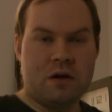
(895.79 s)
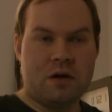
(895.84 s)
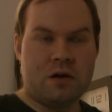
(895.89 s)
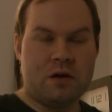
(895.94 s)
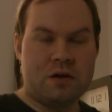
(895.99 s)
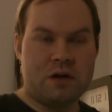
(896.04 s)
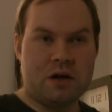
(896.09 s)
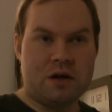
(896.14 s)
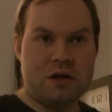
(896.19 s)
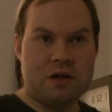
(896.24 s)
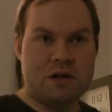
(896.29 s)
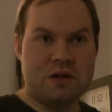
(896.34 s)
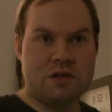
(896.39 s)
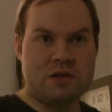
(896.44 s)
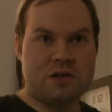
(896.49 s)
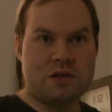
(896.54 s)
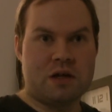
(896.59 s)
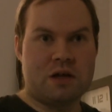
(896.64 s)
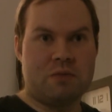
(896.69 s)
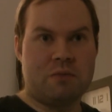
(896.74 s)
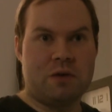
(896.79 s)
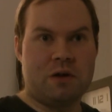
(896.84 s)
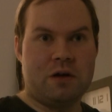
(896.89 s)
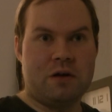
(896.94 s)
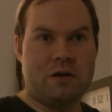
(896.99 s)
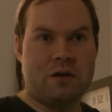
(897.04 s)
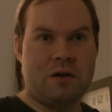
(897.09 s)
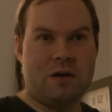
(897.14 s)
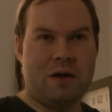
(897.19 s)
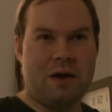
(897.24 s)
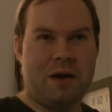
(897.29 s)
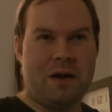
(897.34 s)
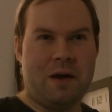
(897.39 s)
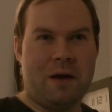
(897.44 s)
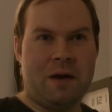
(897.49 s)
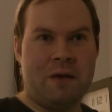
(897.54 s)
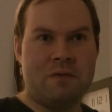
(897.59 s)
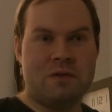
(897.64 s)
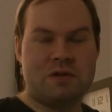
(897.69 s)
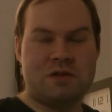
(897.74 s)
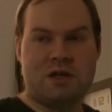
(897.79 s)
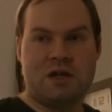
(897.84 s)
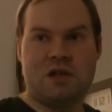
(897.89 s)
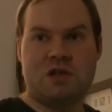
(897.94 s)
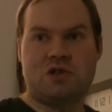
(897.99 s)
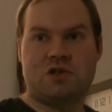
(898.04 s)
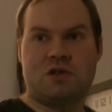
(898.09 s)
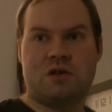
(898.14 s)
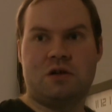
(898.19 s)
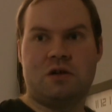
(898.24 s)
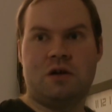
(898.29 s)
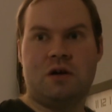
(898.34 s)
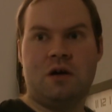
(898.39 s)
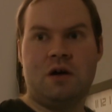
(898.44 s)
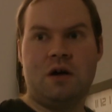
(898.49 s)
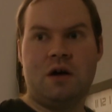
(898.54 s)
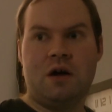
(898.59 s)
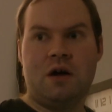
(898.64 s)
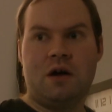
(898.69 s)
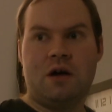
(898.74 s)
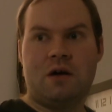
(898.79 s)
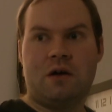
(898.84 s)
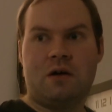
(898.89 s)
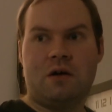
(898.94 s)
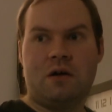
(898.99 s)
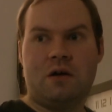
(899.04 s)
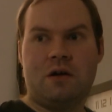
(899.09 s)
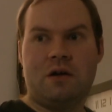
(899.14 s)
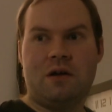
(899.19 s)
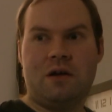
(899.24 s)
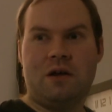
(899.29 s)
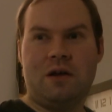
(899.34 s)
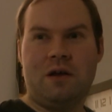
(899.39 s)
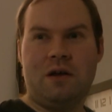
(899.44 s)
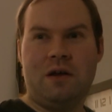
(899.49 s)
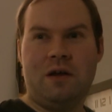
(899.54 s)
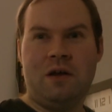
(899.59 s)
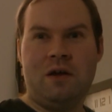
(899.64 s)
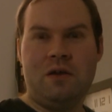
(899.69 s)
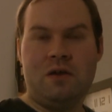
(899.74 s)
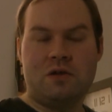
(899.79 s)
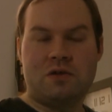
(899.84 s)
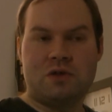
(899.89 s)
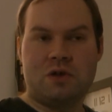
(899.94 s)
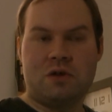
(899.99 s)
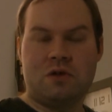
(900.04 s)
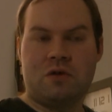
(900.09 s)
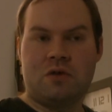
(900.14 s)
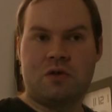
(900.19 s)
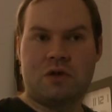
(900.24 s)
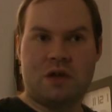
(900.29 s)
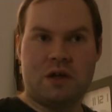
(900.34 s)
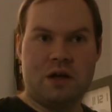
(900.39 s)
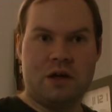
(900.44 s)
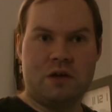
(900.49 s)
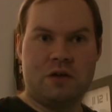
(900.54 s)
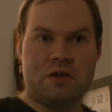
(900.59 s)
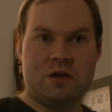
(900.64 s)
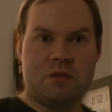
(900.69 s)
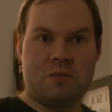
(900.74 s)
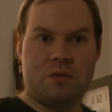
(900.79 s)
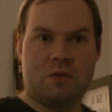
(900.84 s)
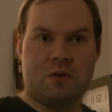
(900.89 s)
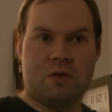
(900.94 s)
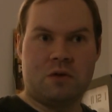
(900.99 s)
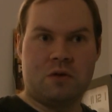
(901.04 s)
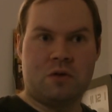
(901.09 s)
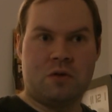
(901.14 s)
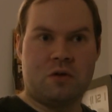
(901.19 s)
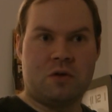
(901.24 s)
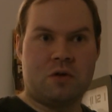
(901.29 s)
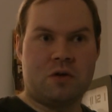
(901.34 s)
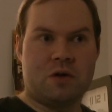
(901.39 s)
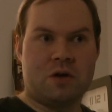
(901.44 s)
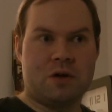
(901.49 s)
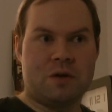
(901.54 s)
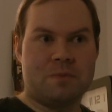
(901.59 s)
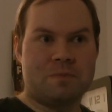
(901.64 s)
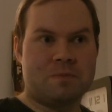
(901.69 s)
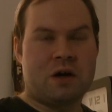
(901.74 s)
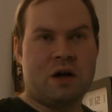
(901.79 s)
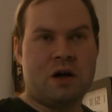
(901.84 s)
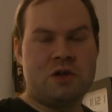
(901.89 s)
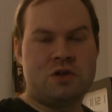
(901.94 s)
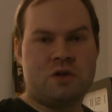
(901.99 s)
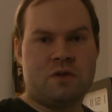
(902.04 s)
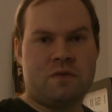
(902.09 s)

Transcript: Donny sent me an invitation on either Toho Kingdom or Kaiju